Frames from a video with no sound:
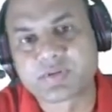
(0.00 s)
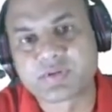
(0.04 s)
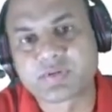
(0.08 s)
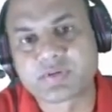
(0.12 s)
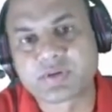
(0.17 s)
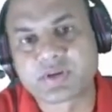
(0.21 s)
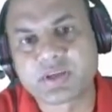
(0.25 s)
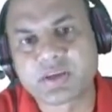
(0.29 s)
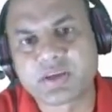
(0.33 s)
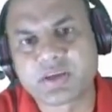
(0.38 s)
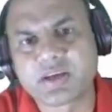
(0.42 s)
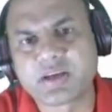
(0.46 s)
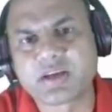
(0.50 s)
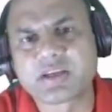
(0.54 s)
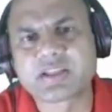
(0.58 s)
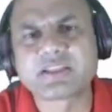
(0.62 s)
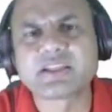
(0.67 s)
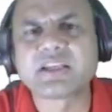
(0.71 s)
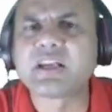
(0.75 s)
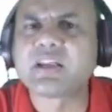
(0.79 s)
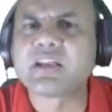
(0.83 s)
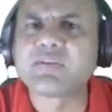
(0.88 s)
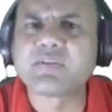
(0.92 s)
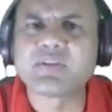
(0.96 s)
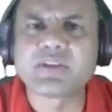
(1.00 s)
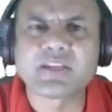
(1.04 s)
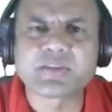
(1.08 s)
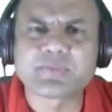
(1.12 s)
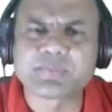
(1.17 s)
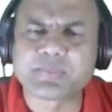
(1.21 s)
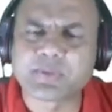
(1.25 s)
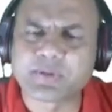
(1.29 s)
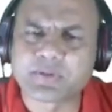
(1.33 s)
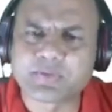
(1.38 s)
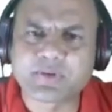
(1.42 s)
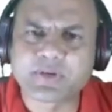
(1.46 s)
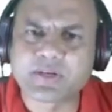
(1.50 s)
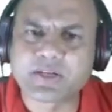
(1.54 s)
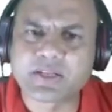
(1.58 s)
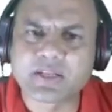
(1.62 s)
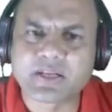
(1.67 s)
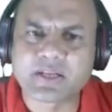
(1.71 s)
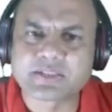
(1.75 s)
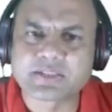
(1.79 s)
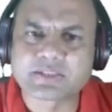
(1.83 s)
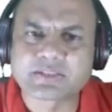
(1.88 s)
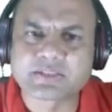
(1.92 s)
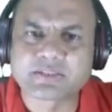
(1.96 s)
Okay, it doesn't have any specific
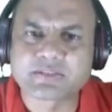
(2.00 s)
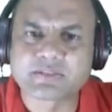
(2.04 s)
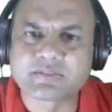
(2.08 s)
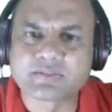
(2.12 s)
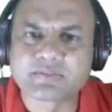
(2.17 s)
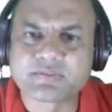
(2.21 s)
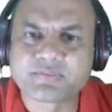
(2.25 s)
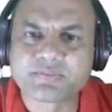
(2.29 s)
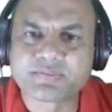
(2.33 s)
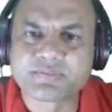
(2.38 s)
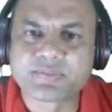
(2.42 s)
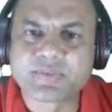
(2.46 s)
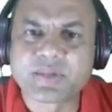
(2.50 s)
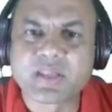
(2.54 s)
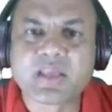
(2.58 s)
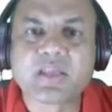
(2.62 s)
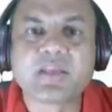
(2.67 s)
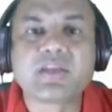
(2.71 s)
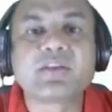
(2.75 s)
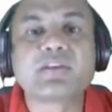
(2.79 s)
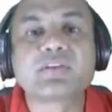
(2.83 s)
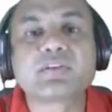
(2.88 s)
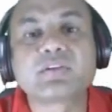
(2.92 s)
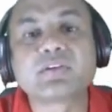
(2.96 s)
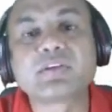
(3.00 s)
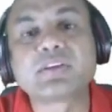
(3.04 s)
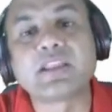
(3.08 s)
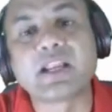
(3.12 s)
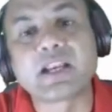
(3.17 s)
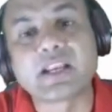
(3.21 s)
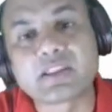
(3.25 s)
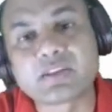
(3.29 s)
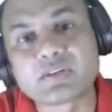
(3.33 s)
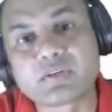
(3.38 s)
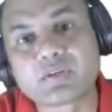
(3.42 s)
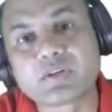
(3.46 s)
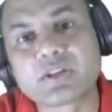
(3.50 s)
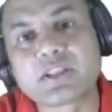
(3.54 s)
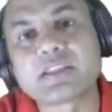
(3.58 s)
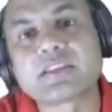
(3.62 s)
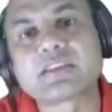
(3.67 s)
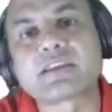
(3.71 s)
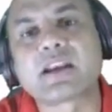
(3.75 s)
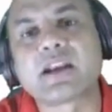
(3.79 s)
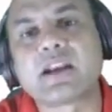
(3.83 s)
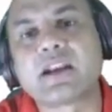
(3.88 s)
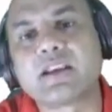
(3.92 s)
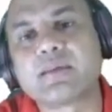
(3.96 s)
direction. So that is known as
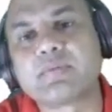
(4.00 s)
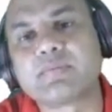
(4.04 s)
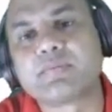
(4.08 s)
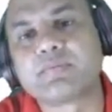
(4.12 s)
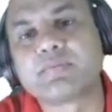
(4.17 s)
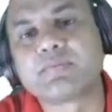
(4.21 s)
random.